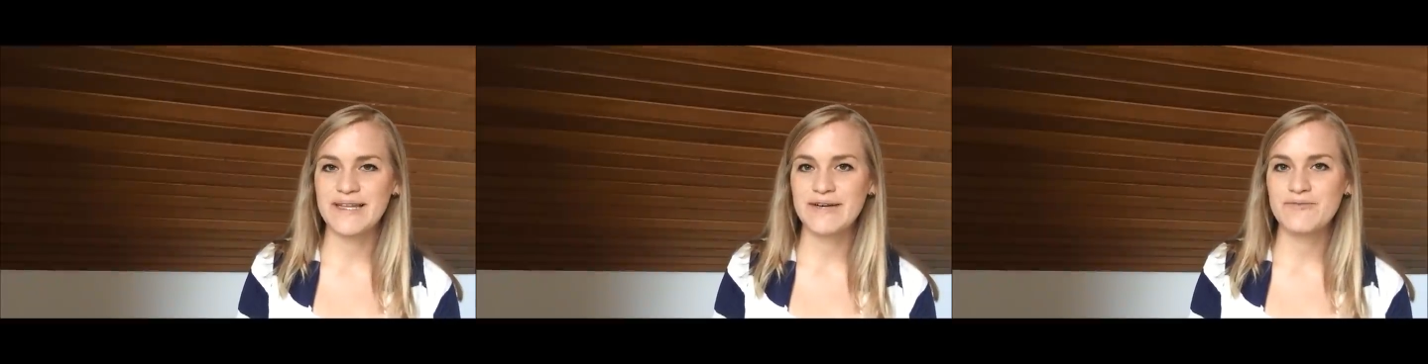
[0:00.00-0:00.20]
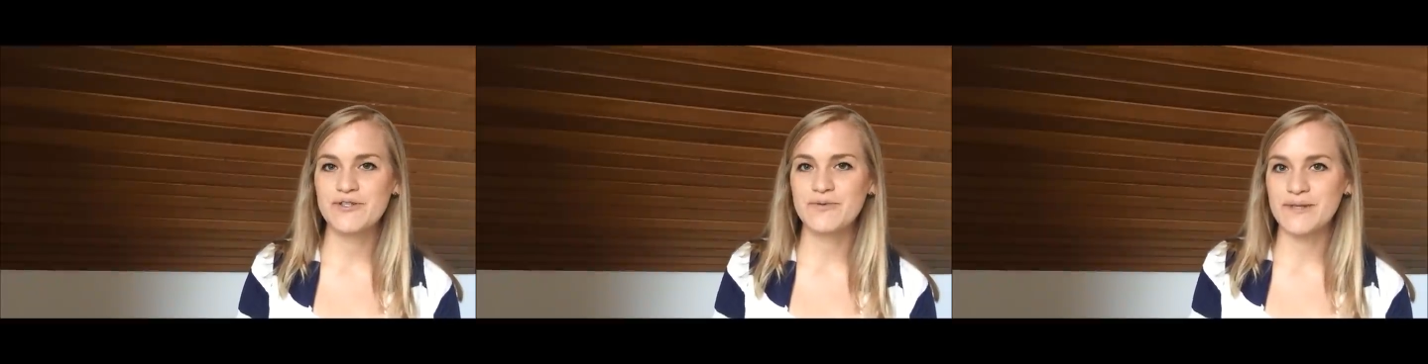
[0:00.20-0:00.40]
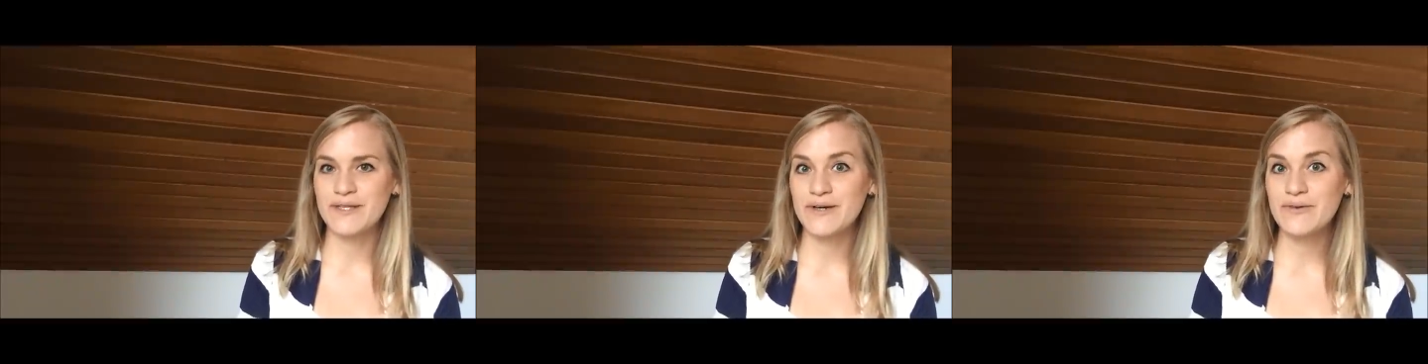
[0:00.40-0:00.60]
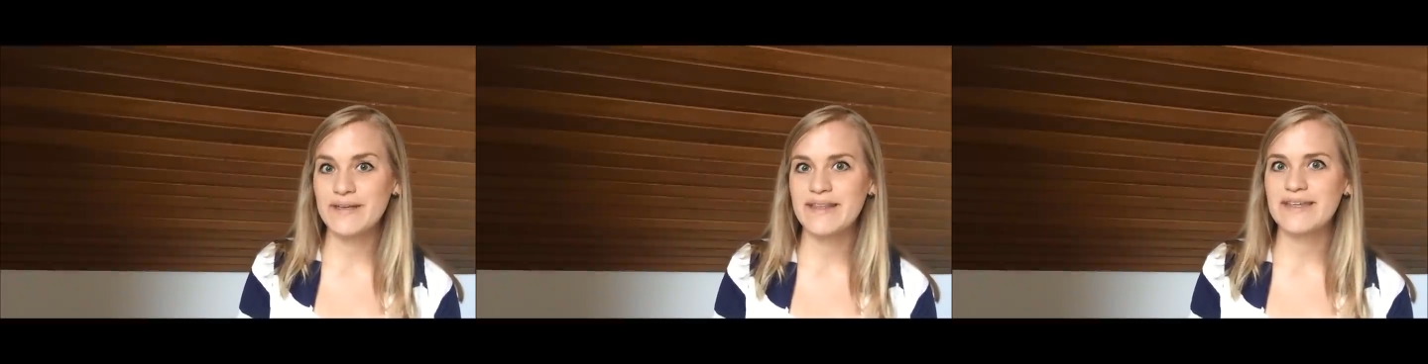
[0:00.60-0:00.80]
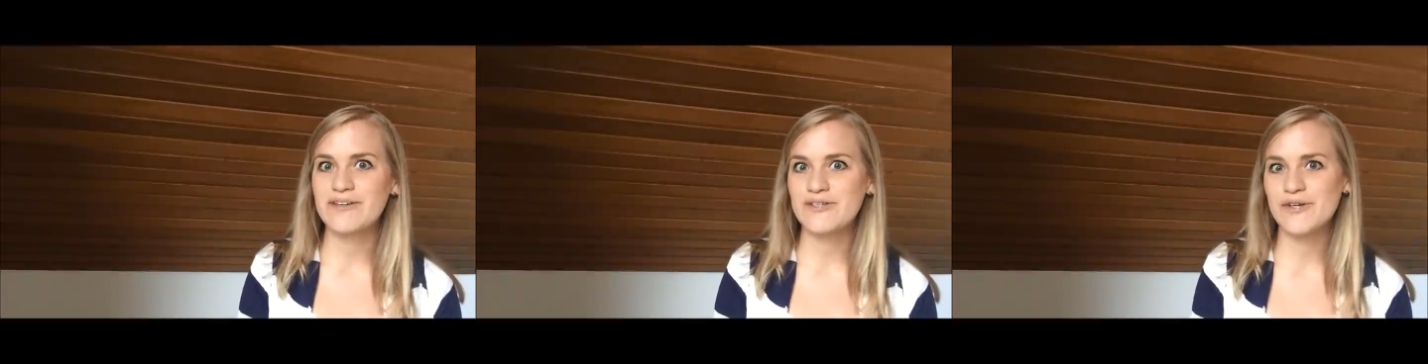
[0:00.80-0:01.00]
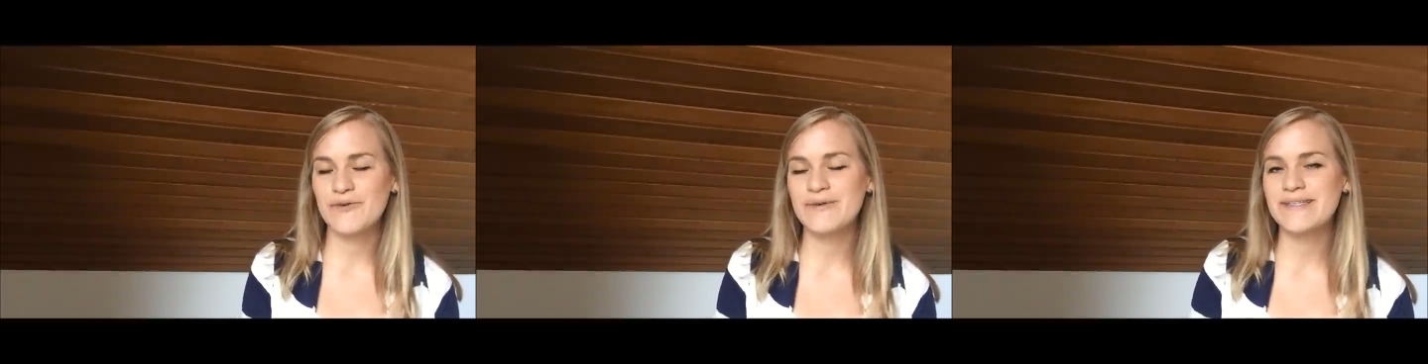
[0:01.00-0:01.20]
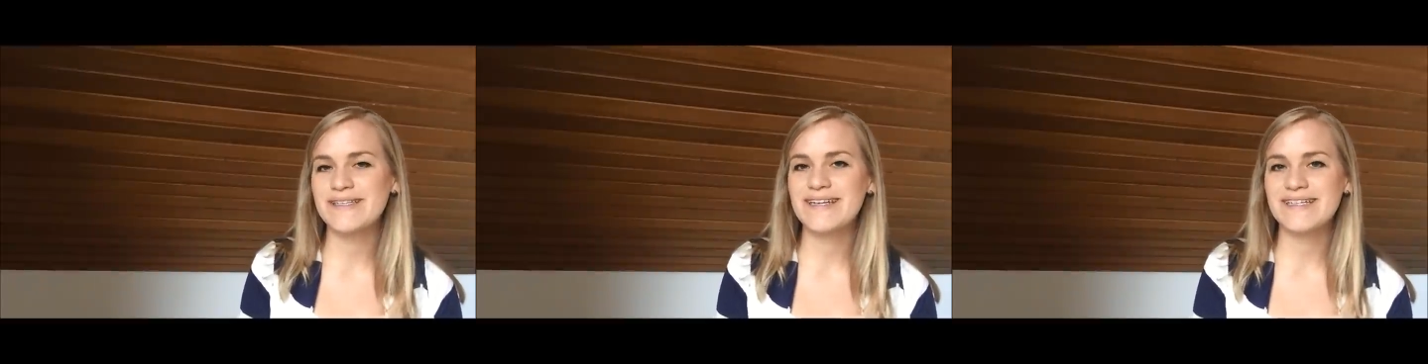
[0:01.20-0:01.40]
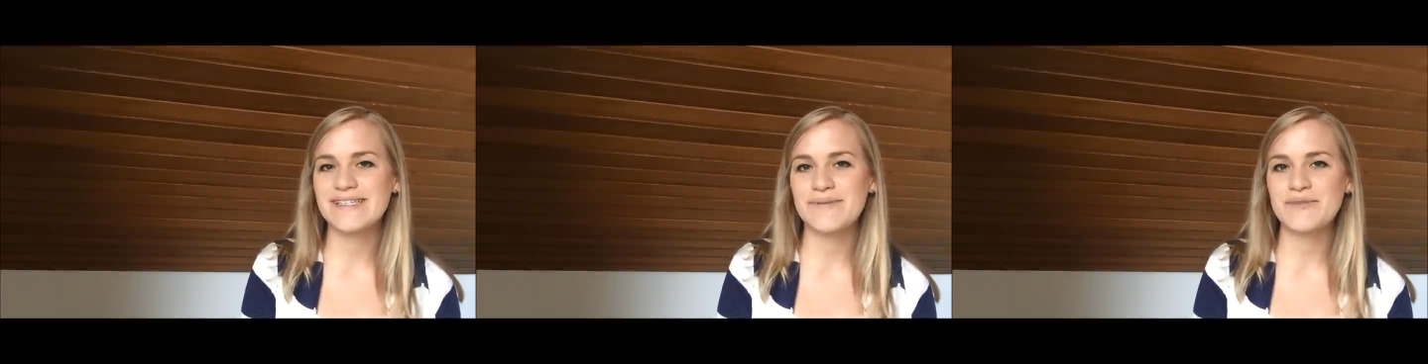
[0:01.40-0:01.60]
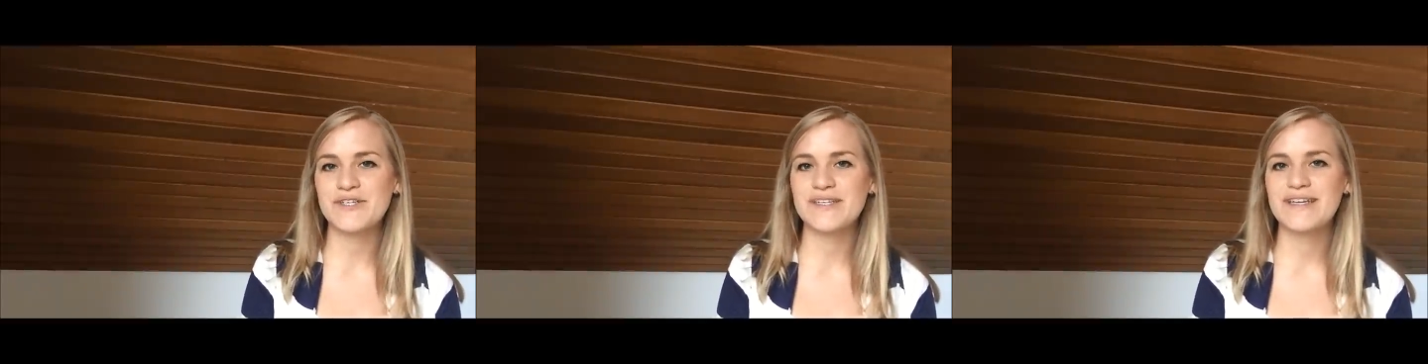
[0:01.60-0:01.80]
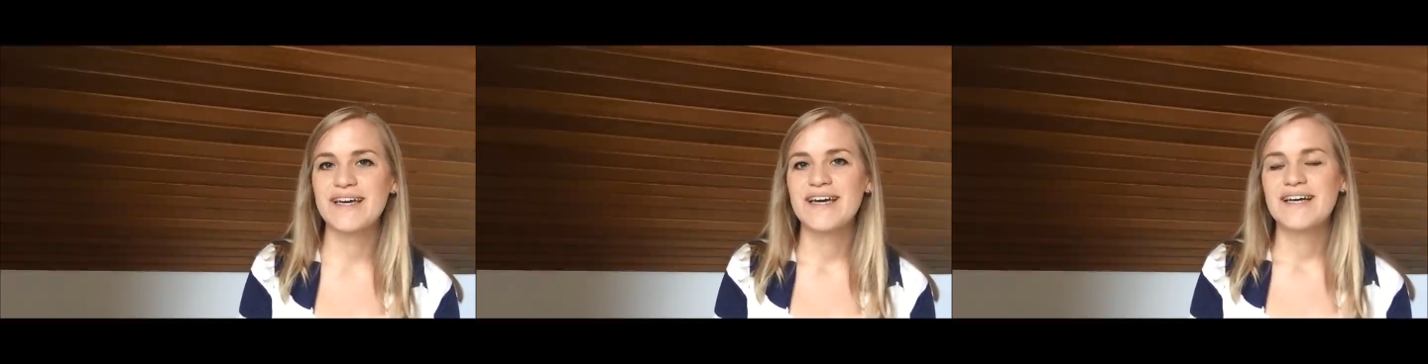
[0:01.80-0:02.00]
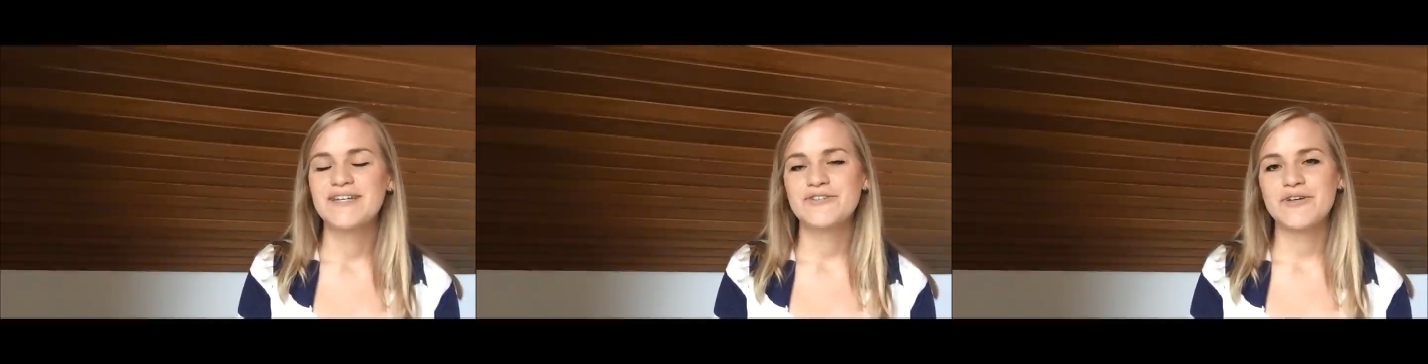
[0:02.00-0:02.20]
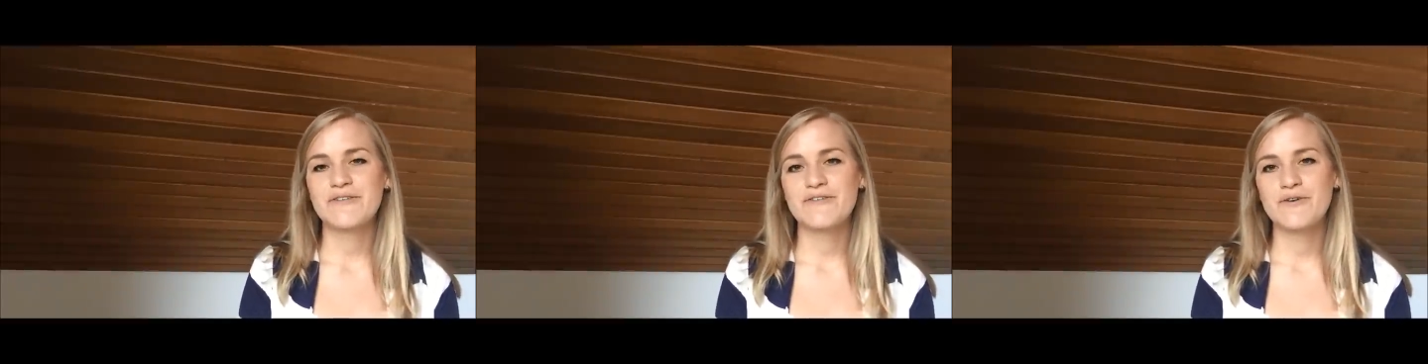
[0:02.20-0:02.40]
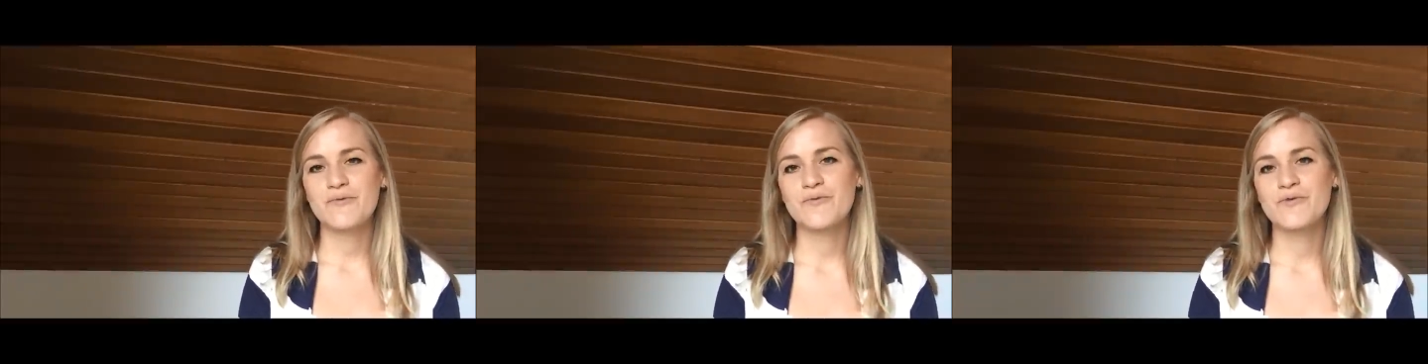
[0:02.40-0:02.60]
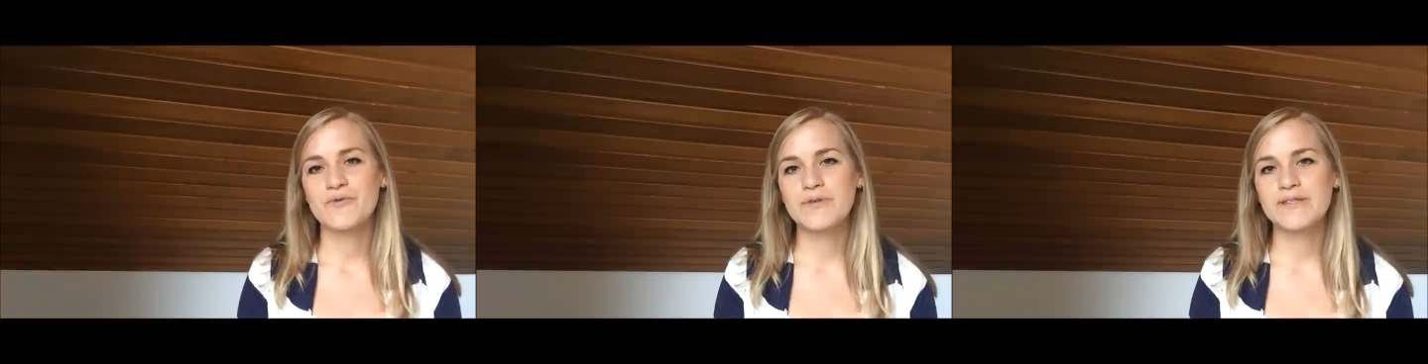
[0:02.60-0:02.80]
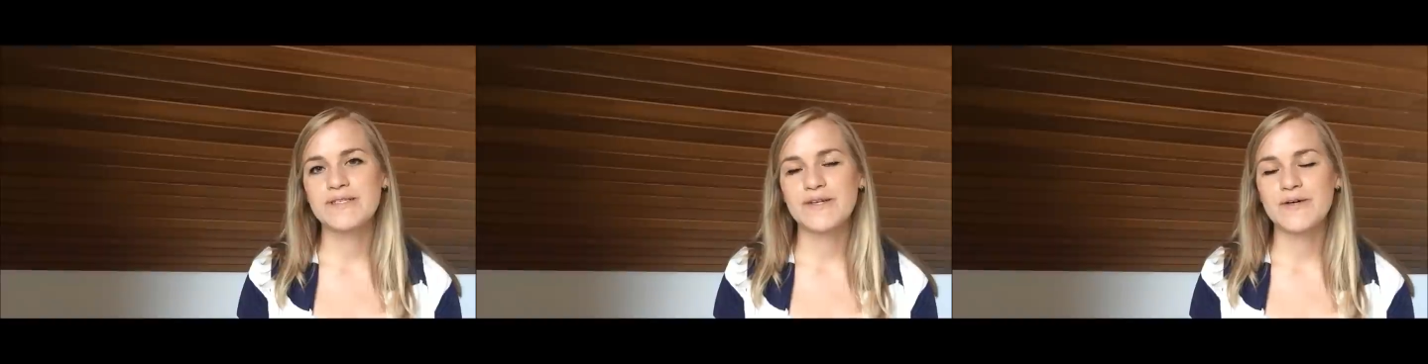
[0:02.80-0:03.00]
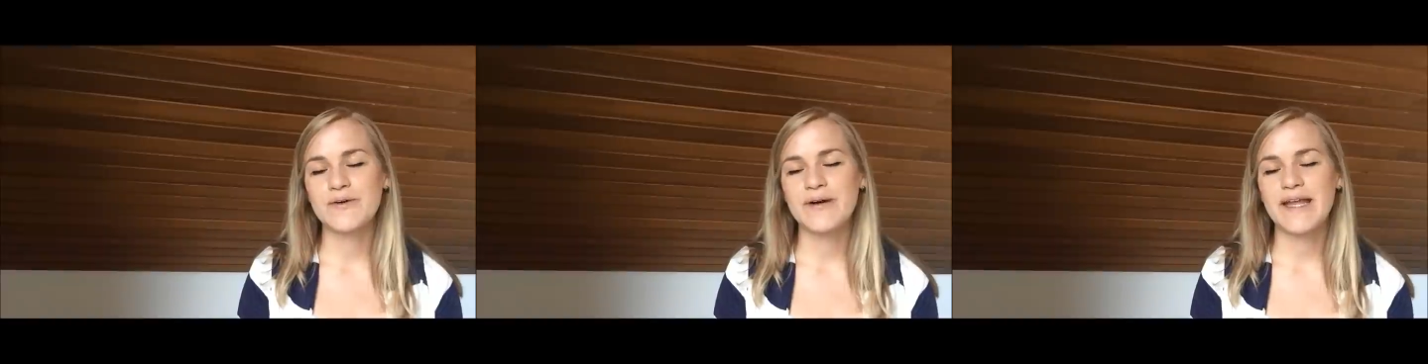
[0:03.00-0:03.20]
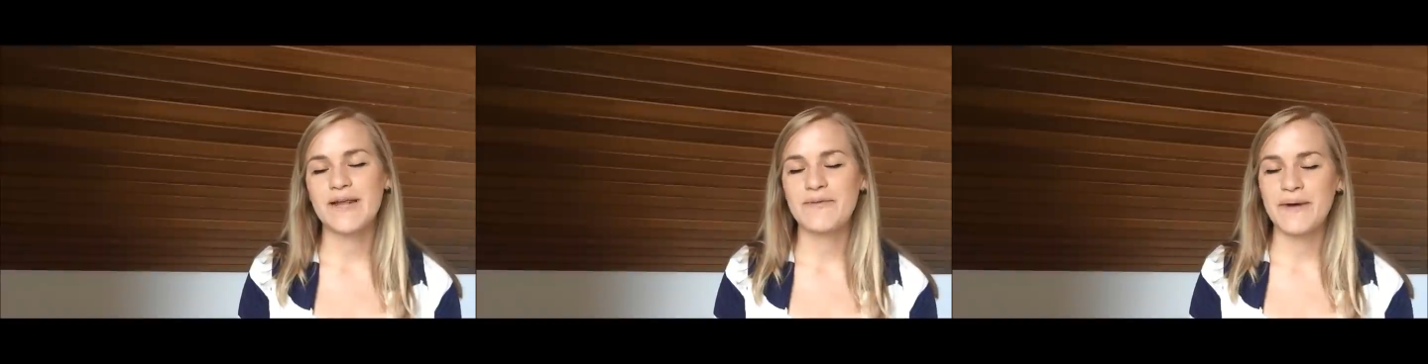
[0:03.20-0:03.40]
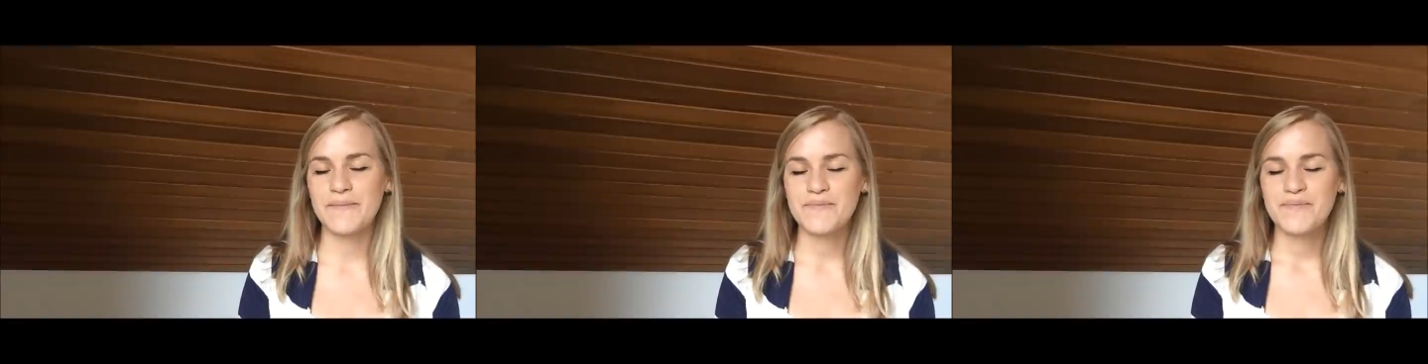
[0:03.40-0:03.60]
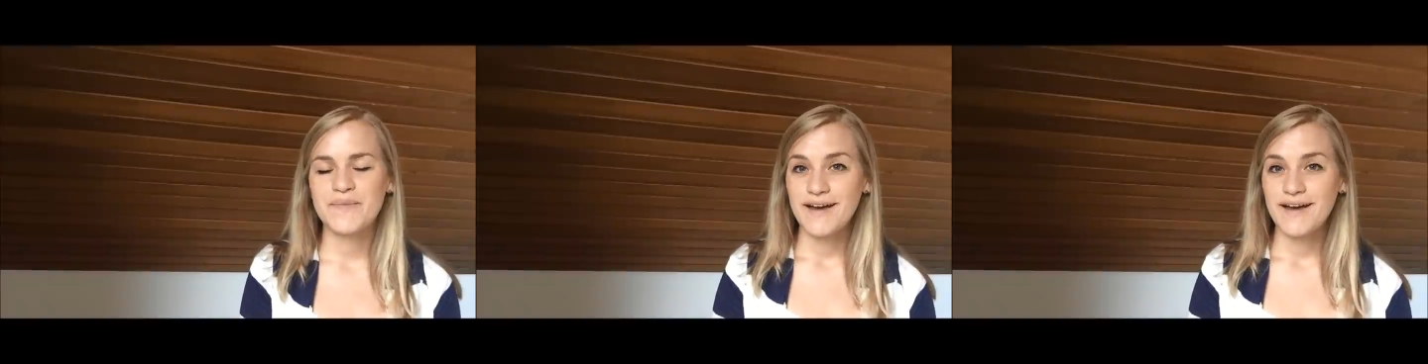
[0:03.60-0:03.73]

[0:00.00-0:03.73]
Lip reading: language will know that there's always an exception to every rule, so anyway.